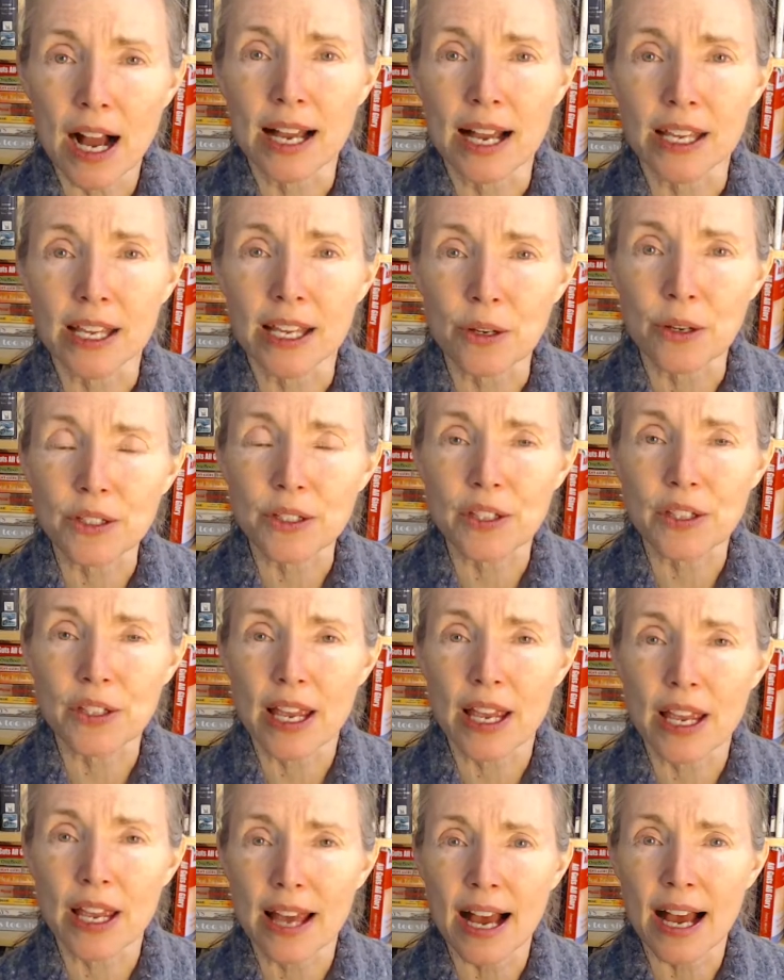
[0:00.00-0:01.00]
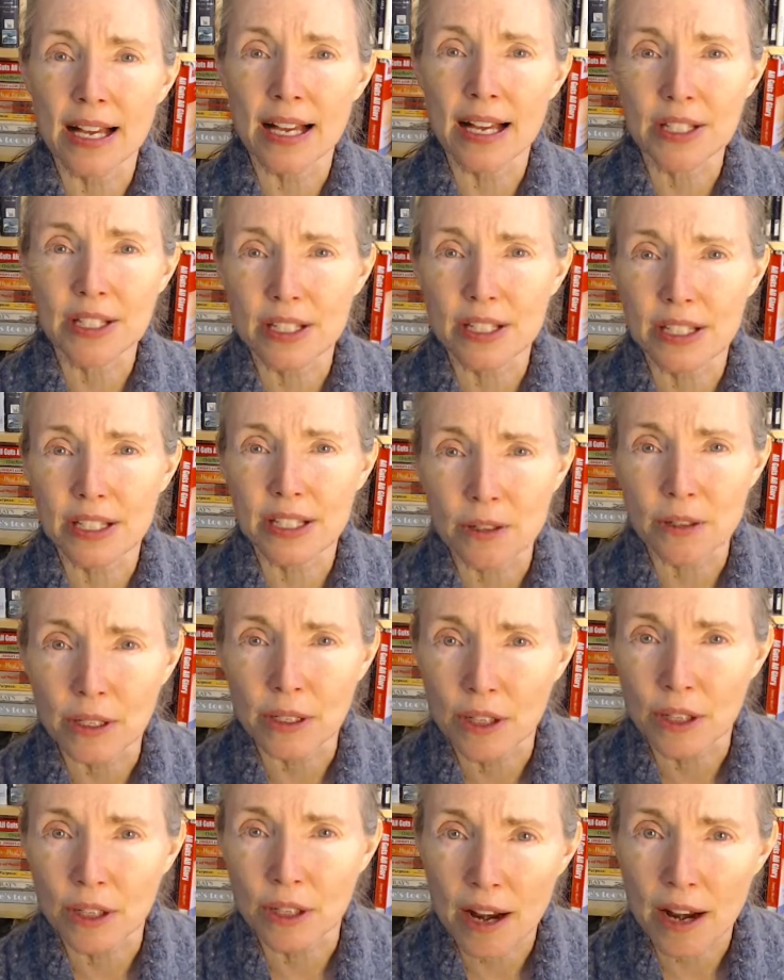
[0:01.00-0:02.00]
he could say that, a
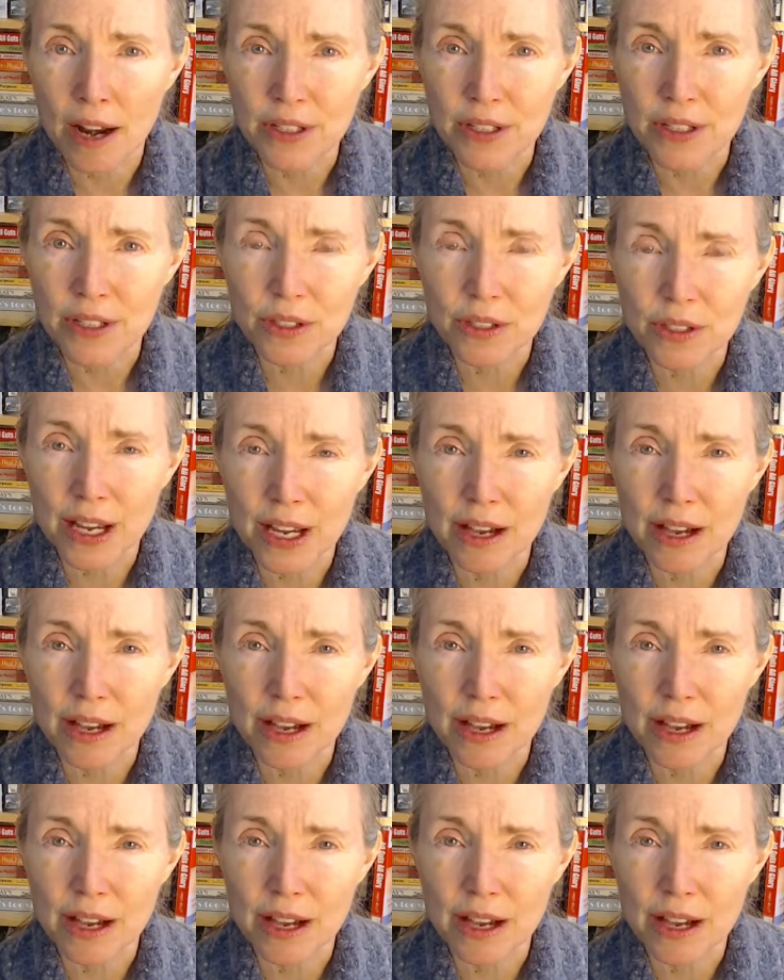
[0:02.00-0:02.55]
lot of his